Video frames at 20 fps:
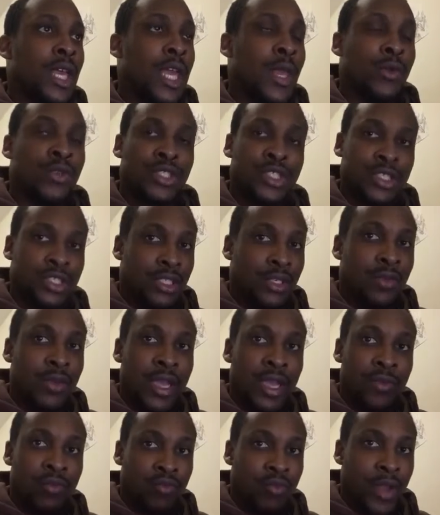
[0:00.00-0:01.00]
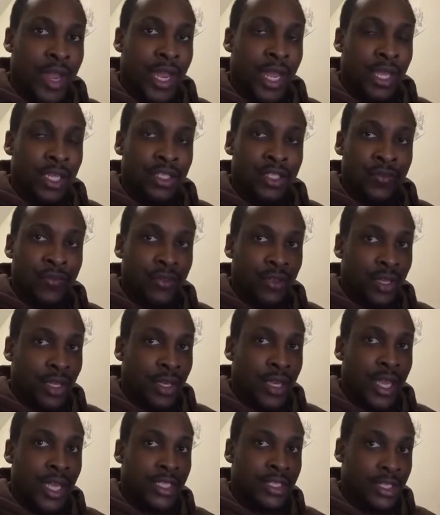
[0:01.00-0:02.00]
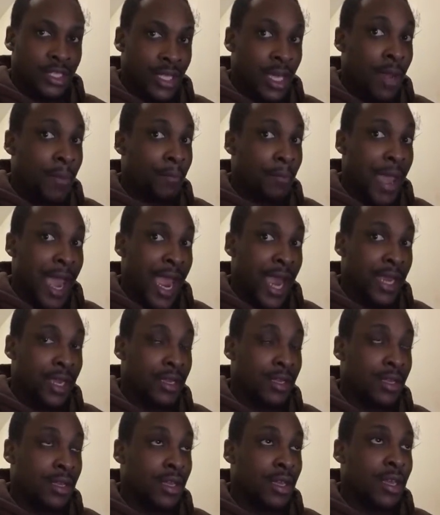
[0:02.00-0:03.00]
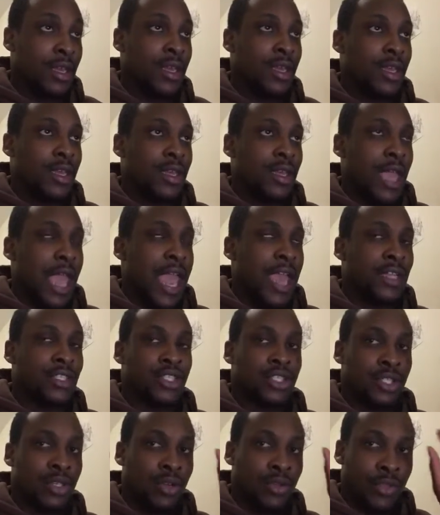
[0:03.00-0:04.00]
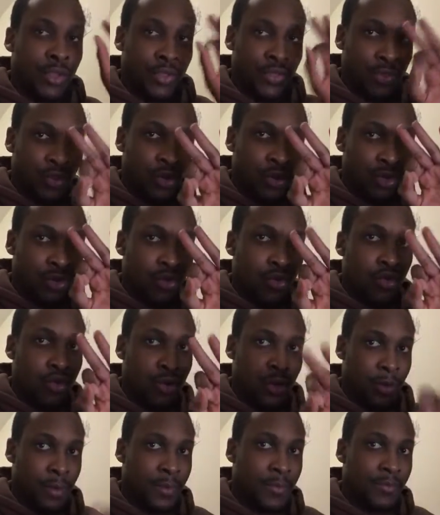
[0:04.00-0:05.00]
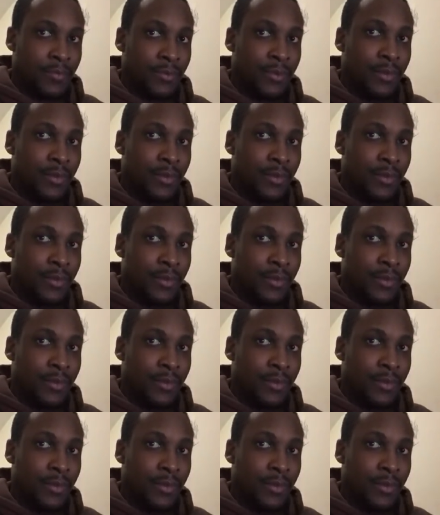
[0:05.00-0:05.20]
It was still in range for the Knicks to come back until the third quarter.